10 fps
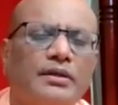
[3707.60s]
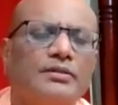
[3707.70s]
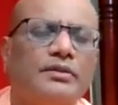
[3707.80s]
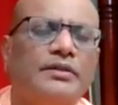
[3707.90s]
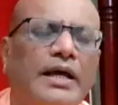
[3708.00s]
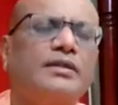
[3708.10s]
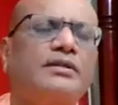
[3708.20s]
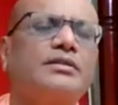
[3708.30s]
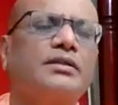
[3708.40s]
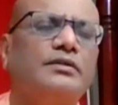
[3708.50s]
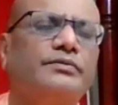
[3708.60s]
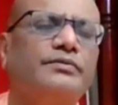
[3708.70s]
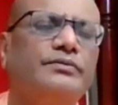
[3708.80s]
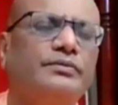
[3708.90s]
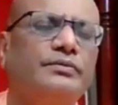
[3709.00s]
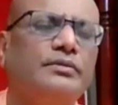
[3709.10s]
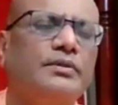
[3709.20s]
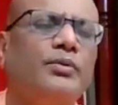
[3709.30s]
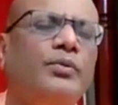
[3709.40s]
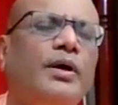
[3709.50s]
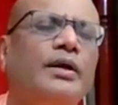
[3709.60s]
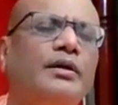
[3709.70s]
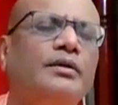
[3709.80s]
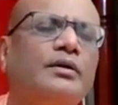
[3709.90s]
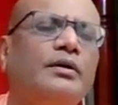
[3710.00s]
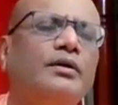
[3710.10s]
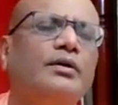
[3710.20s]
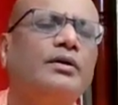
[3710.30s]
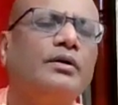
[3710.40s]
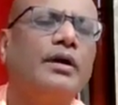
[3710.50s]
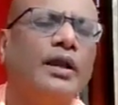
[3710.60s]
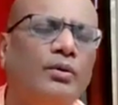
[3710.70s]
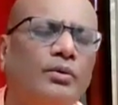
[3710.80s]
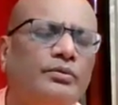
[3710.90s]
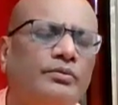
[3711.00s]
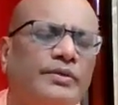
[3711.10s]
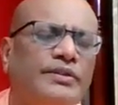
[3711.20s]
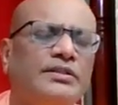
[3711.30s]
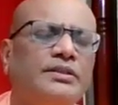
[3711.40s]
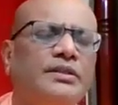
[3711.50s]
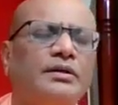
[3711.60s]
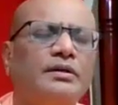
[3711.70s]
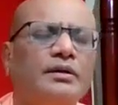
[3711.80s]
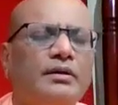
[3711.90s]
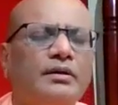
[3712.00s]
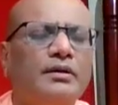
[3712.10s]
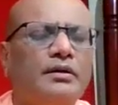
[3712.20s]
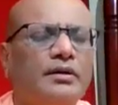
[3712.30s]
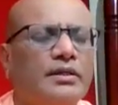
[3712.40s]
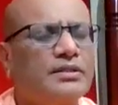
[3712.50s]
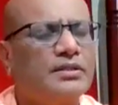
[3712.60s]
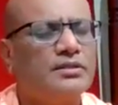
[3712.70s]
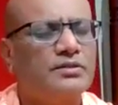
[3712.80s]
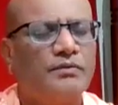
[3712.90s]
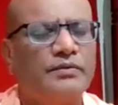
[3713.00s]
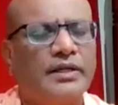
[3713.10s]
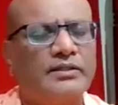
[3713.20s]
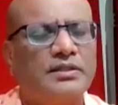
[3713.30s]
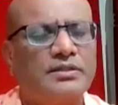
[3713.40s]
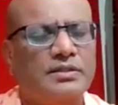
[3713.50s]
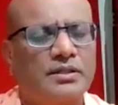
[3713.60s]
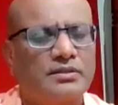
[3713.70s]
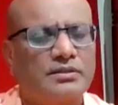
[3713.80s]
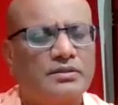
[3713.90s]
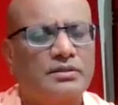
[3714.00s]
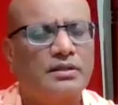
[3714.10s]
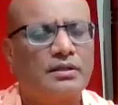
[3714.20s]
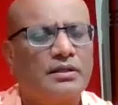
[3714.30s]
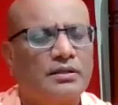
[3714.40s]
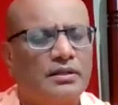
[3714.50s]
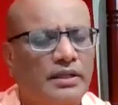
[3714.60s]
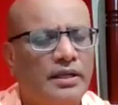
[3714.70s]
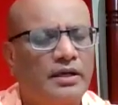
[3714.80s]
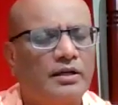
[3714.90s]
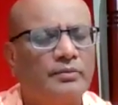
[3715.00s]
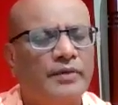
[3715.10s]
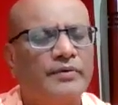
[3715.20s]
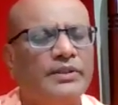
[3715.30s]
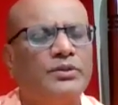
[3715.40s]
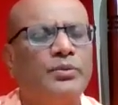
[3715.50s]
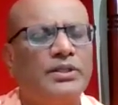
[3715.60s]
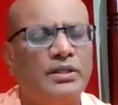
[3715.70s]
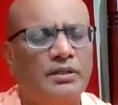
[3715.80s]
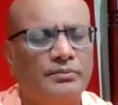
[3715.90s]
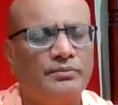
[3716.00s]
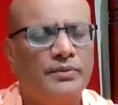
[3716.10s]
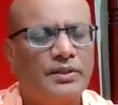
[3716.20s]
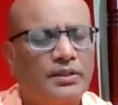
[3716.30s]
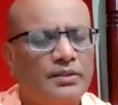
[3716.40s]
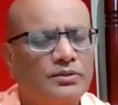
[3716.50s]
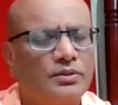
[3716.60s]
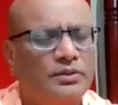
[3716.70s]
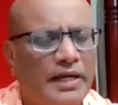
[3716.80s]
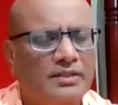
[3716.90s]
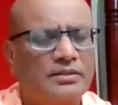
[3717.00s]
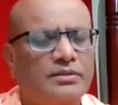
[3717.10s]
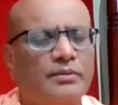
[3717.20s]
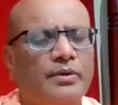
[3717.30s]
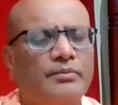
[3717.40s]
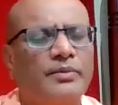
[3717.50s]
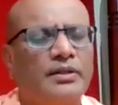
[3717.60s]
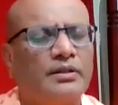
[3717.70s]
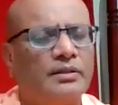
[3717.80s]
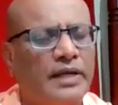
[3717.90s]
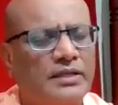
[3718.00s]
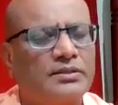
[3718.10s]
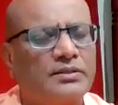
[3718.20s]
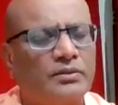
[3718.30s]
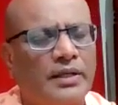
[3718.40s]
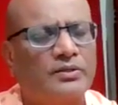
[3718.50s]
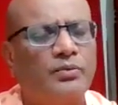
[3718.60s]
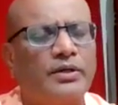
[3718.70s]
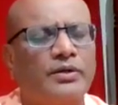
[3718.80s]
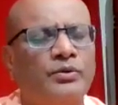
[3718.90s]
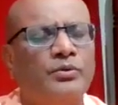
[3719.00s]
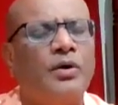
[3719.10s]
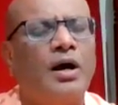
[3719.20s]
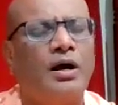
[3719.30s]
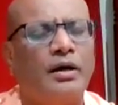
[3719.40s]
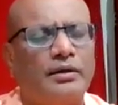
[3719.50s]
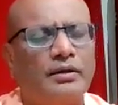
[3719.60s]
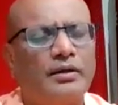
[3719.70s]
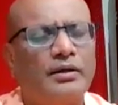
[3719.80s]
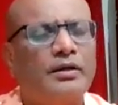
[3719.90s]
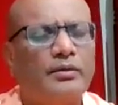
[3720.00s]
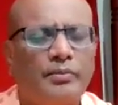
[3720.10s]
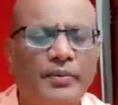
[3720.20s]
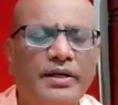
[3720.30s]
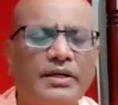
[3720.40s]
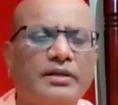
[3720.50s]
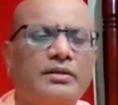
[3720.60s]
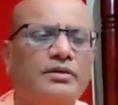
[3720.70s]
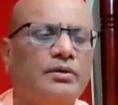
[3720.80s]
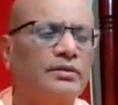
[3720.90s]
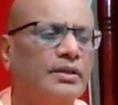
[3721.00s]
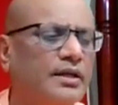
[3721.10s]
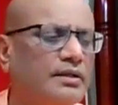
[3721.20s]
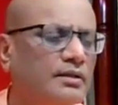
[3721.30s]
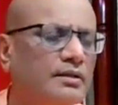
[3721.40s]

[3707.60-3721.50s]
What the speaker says: So that self, the one alone, which is the essence of the existence, that ekam eva dvitiyam. So that's the Brahman, that's what you are. Meditate on that.